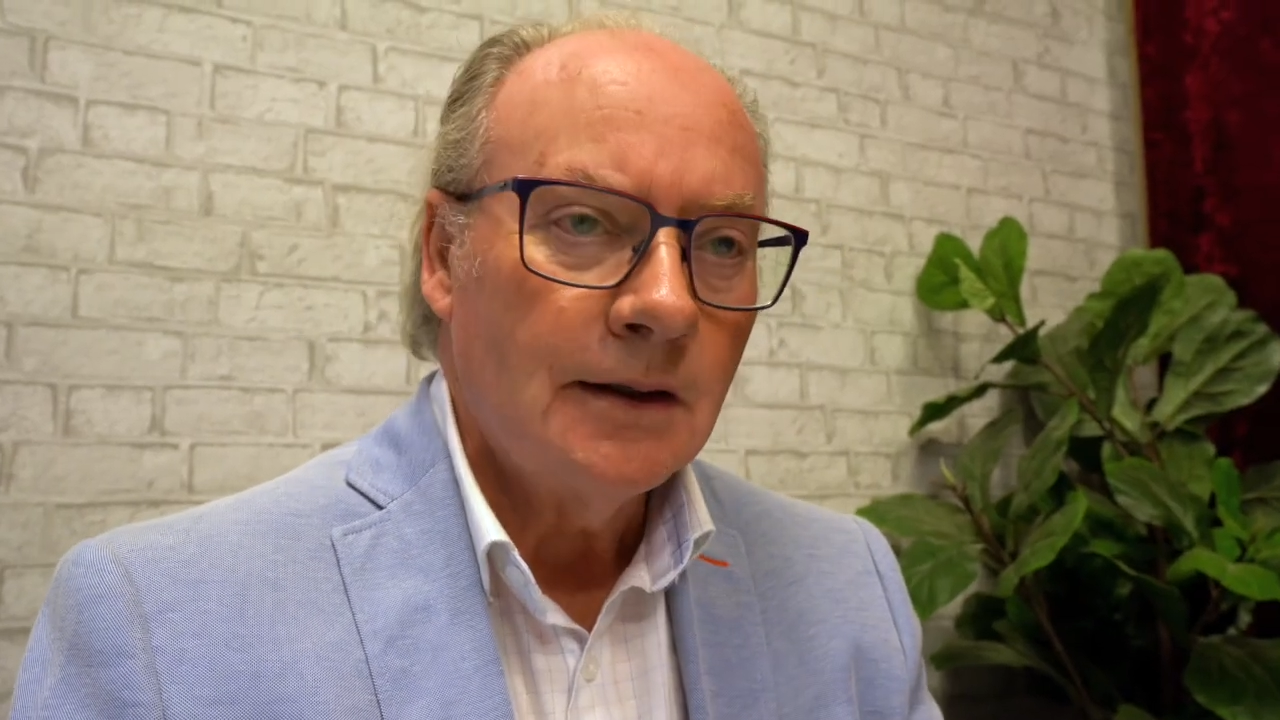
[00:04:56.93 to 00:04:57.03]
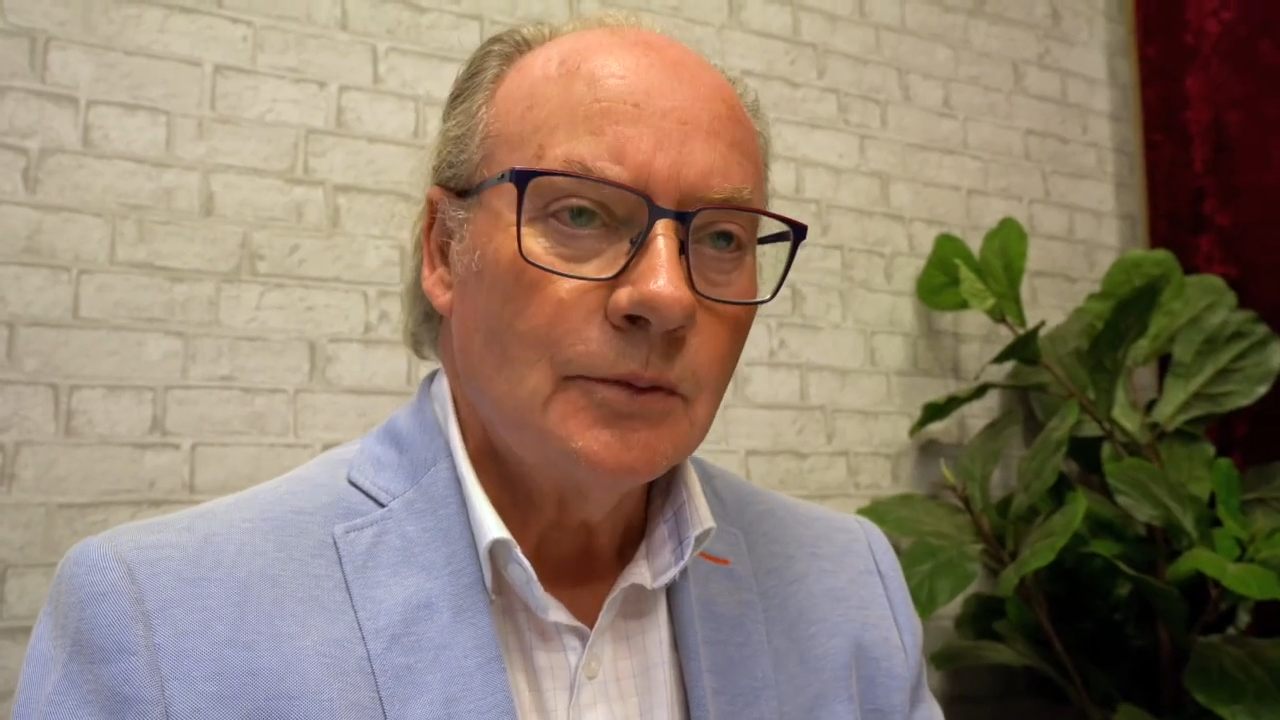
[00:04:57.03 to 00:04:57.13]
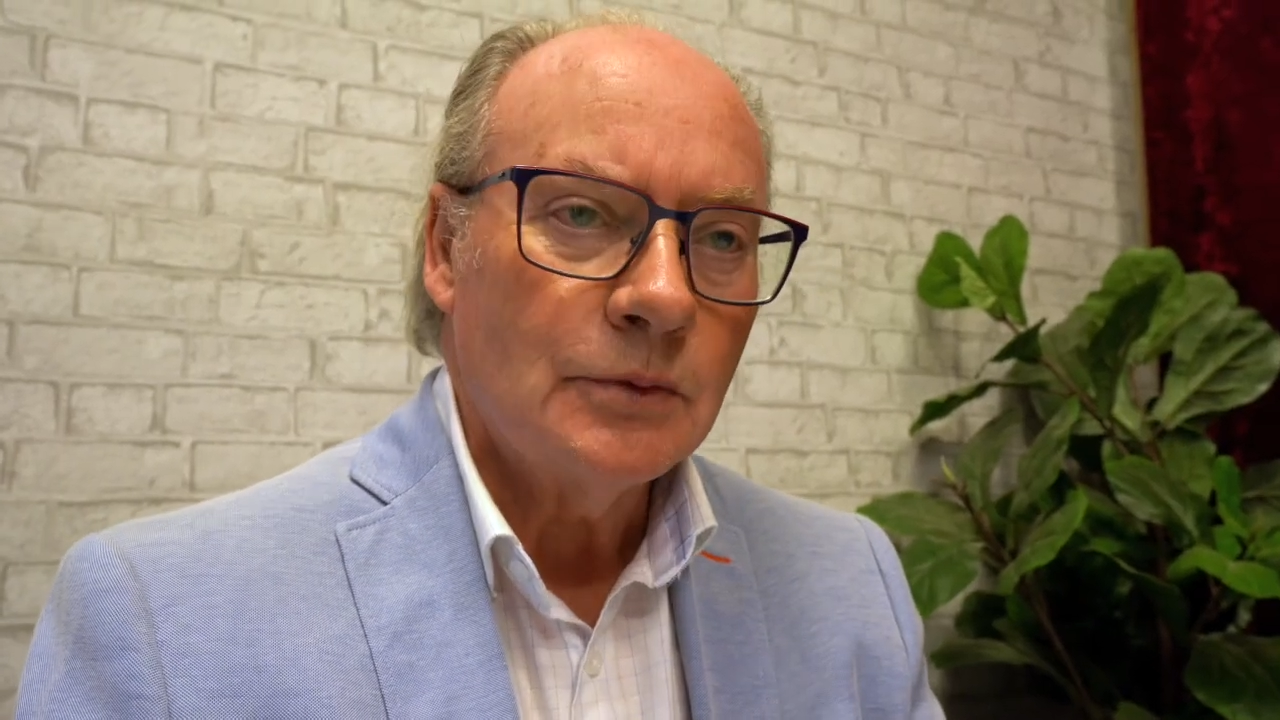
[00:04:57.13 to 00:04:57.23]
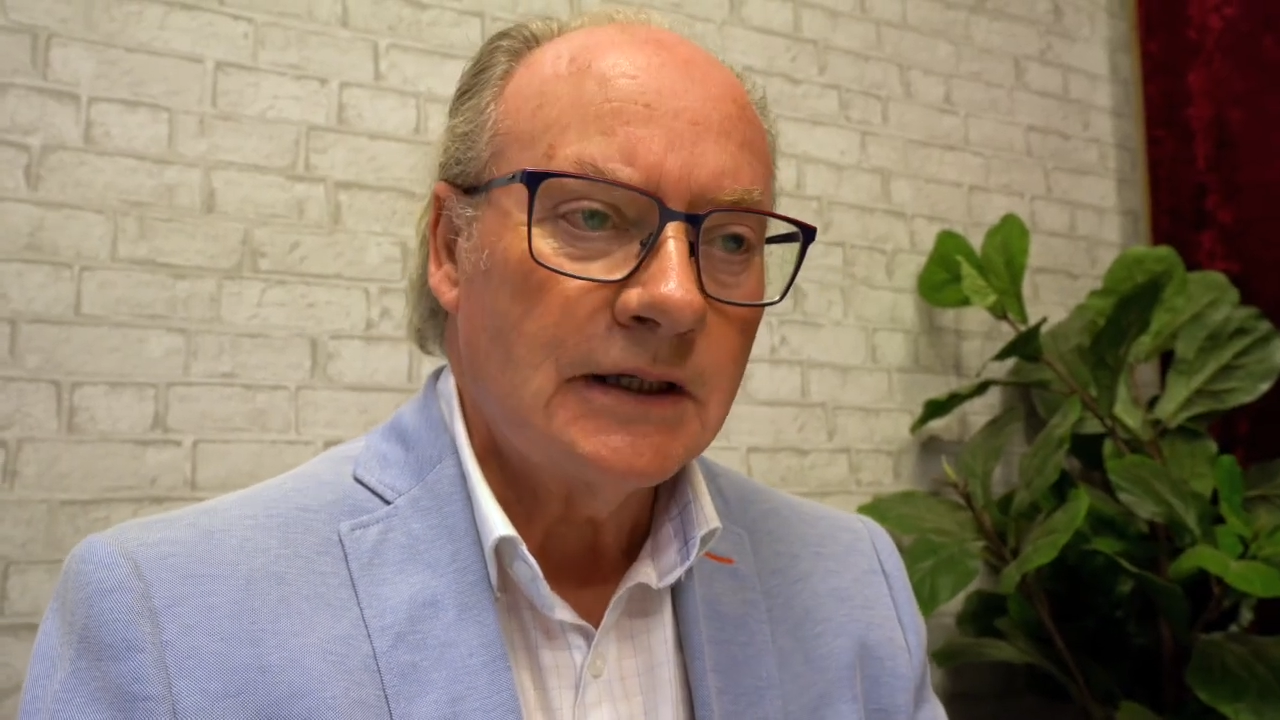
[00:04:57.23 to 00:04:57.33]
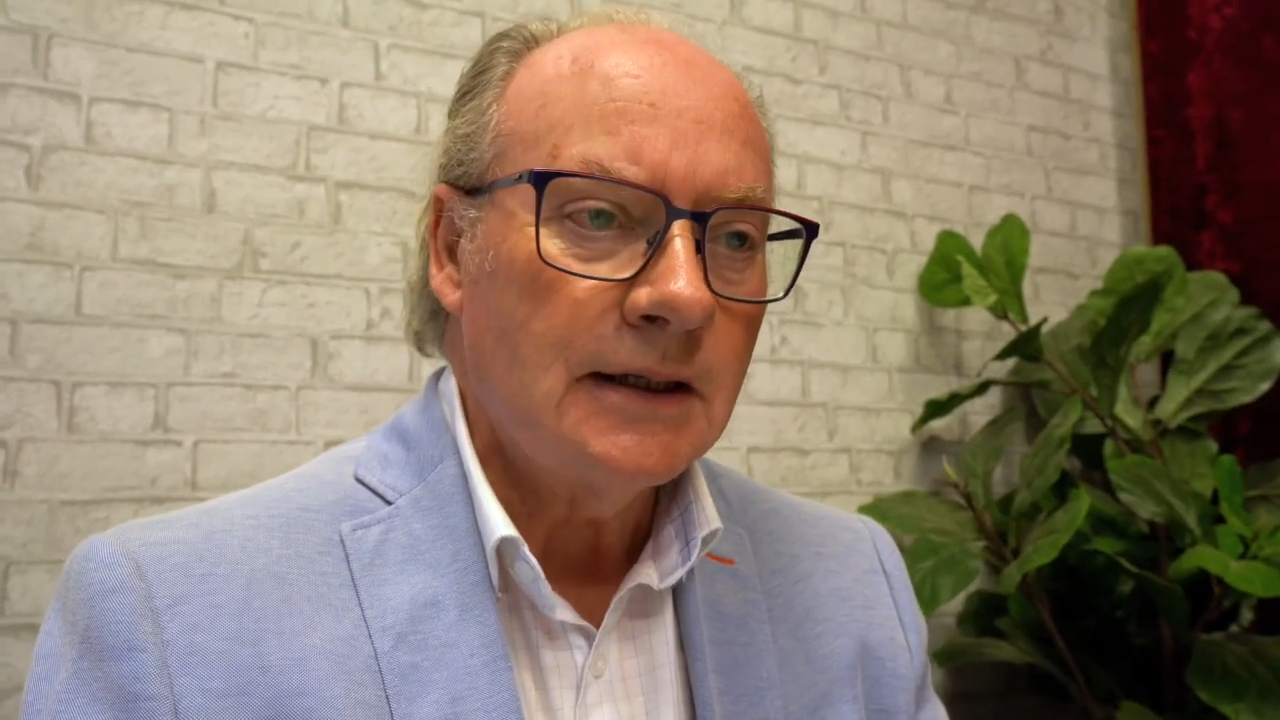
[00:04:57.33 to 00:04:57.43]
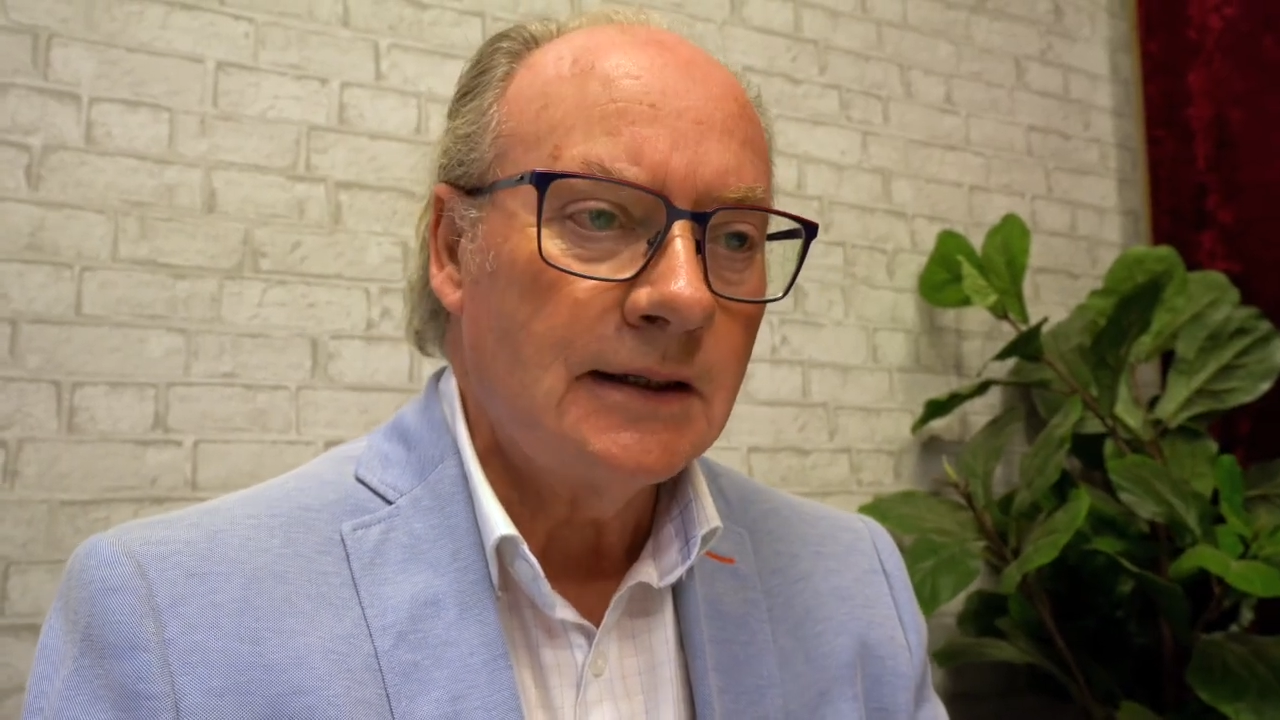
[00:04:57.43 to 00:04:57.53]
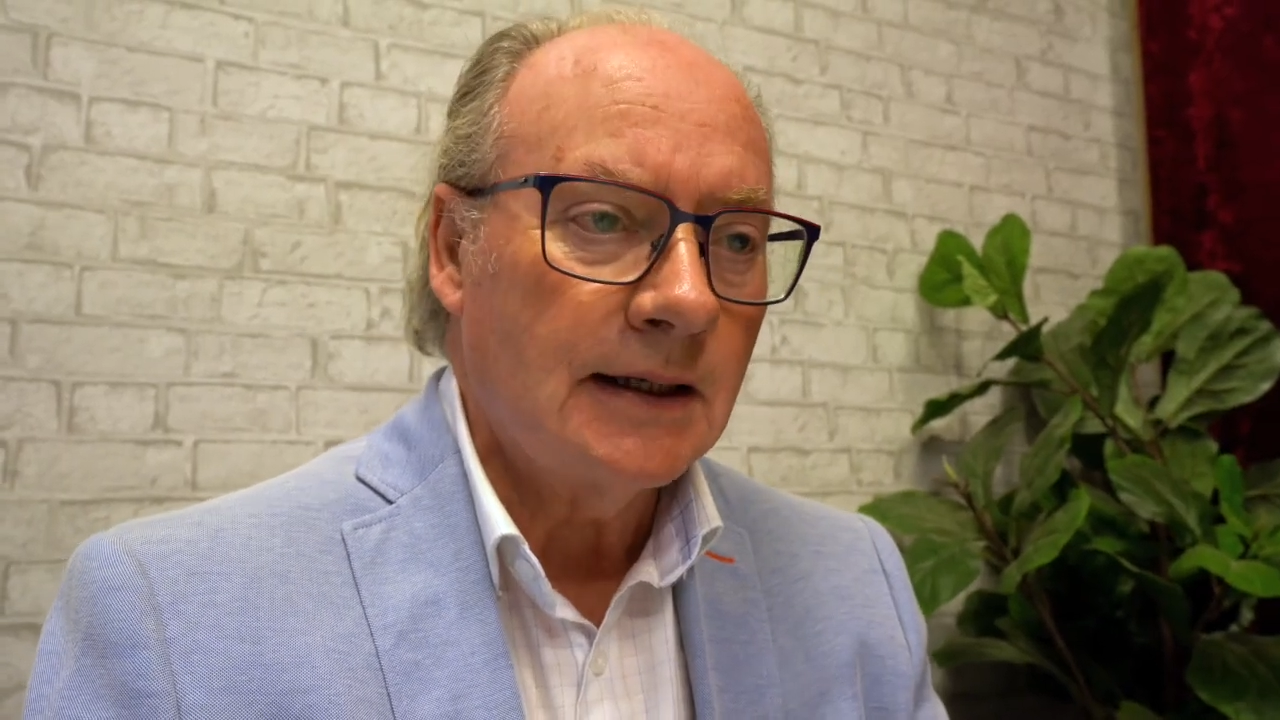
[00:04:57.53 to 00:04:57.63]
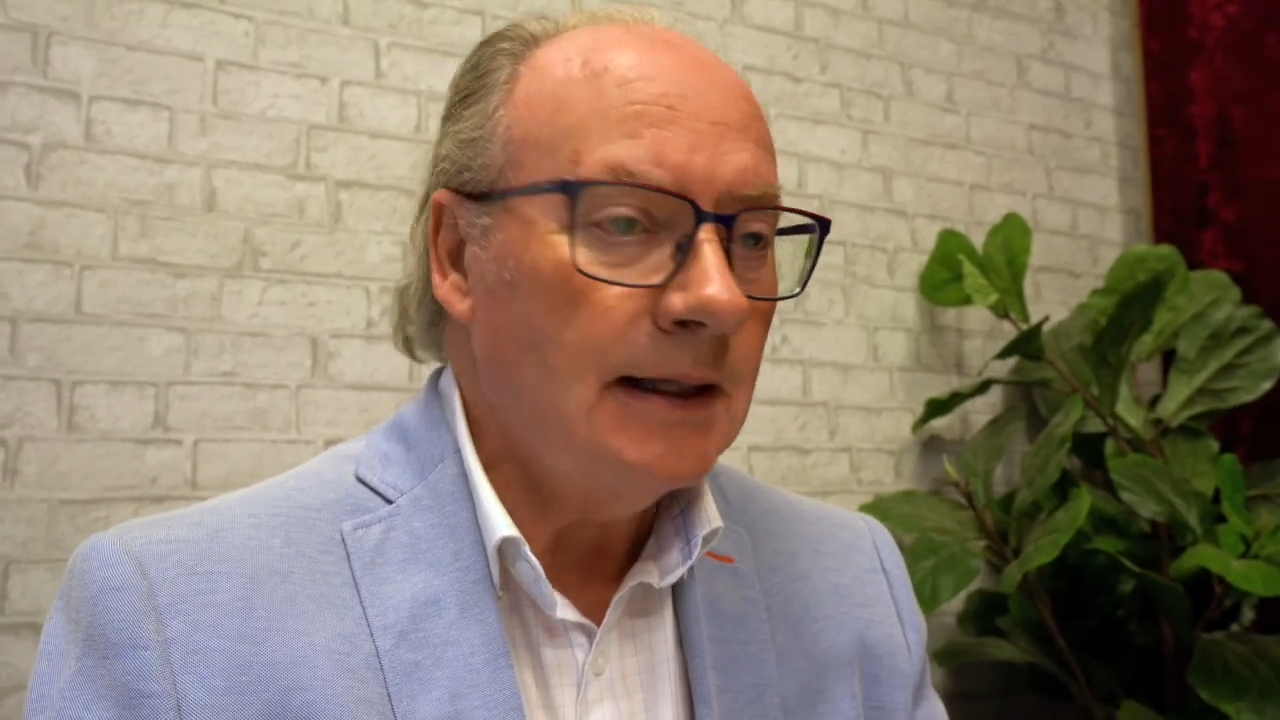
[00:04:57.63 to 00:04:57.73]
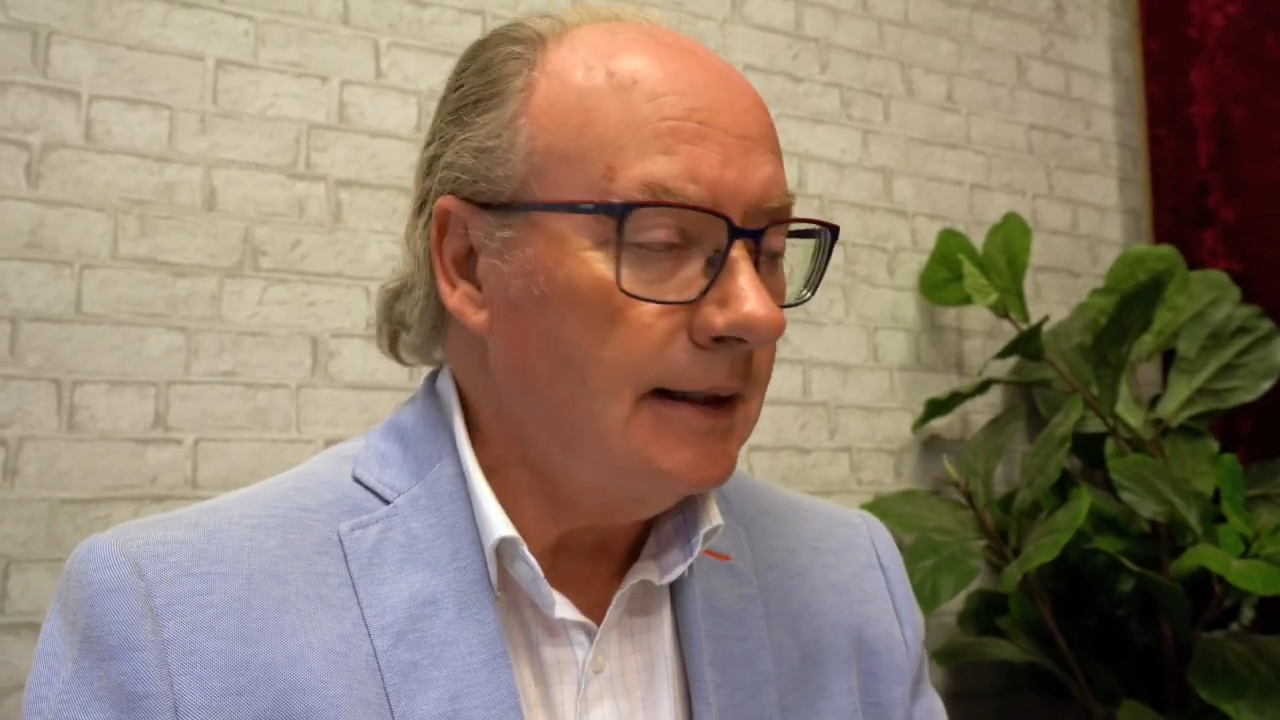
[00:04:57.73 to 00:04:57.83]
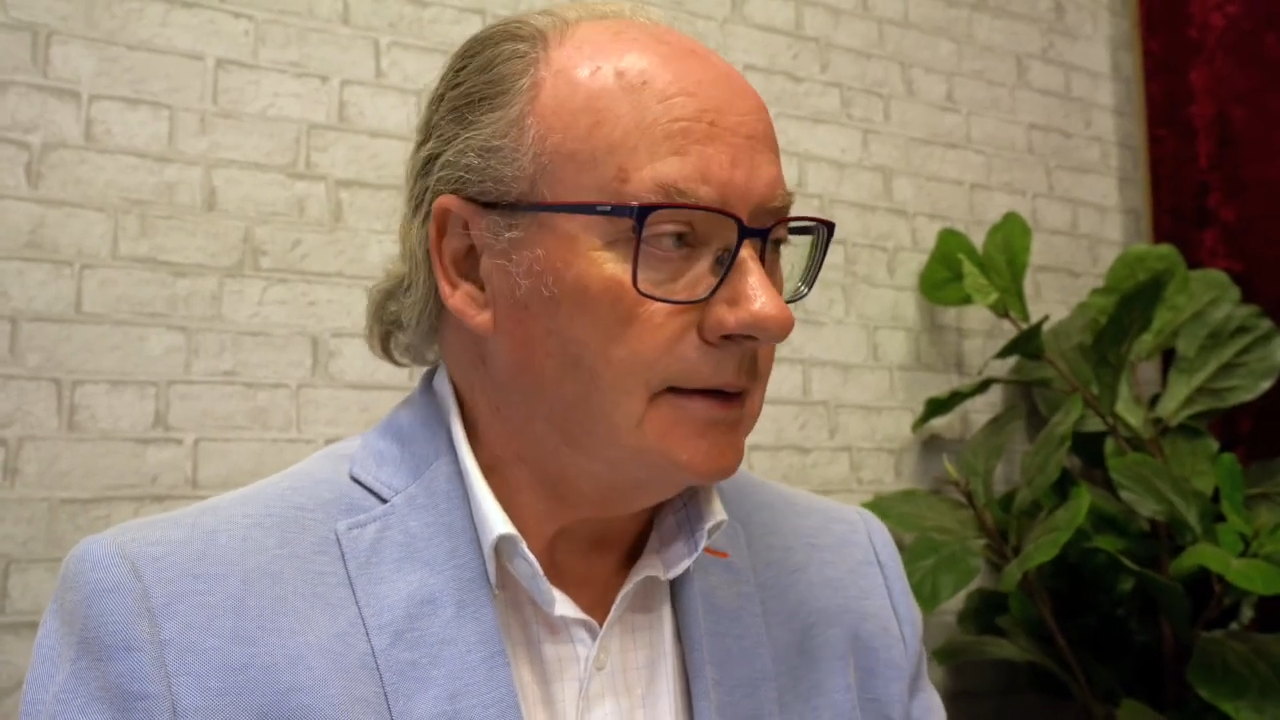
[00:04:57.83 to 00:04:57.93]
was in
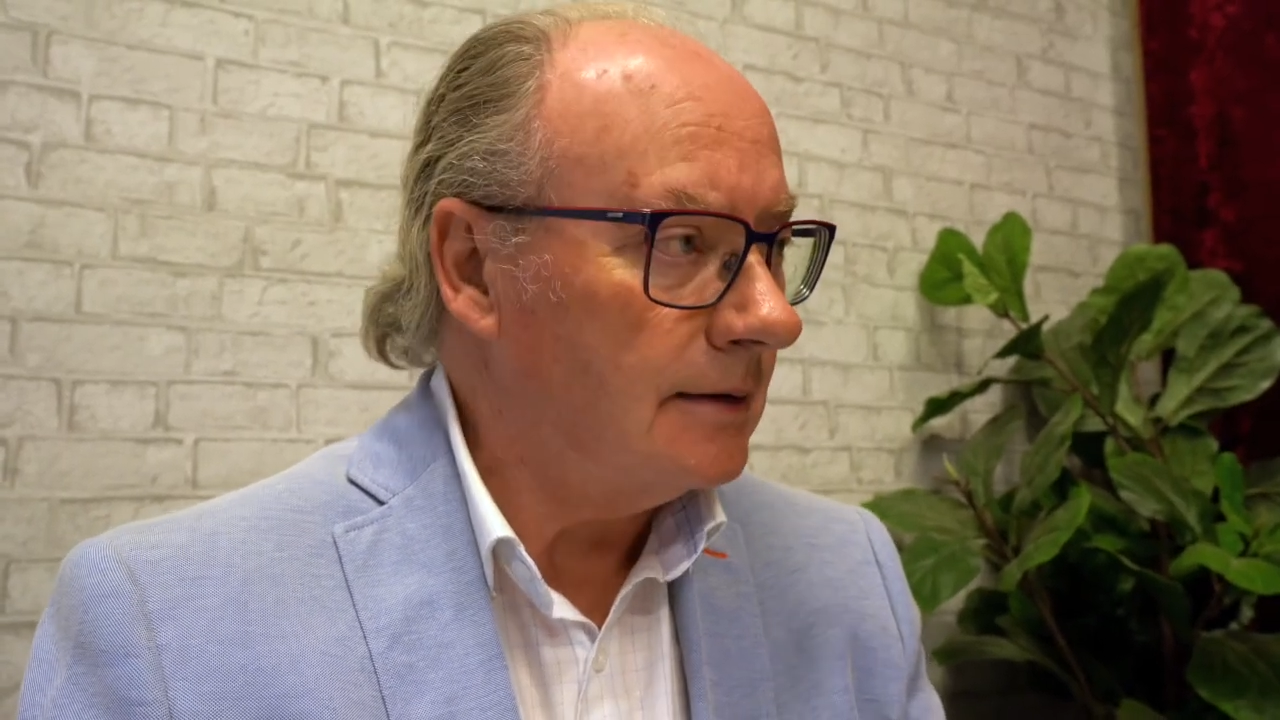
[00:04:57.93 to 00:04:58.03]
decline.